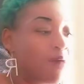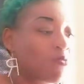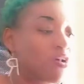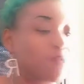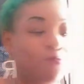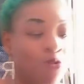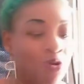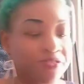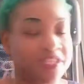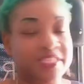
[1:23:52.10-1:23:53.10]
I'm gonna
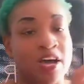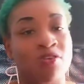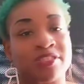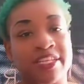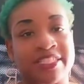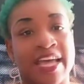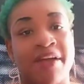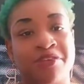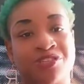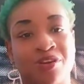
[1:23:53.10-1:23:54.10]
pull the song to the
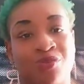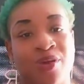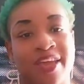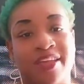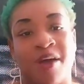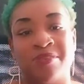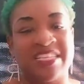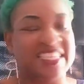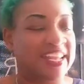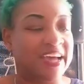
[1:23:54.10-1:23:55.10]
sirens real quick. I'm
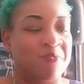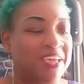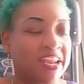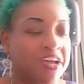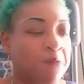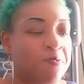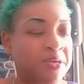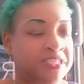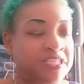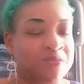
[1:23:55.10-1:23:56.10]
just get I'm gonna get a couple
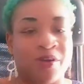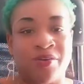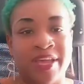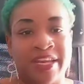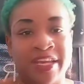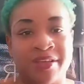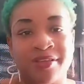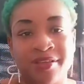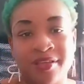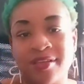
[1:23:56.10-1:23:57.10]
messages and we're gonna end
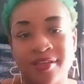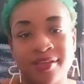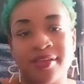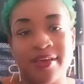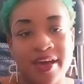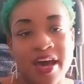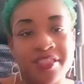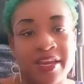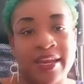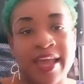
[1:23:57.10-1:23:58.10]
it.
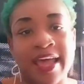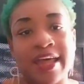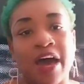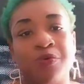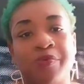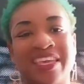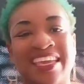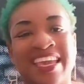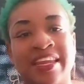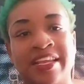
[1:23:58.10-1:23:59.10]
Other than that, I will
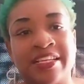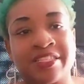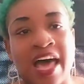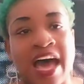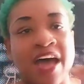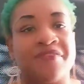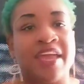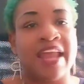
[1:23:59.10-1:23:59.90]
be ending this live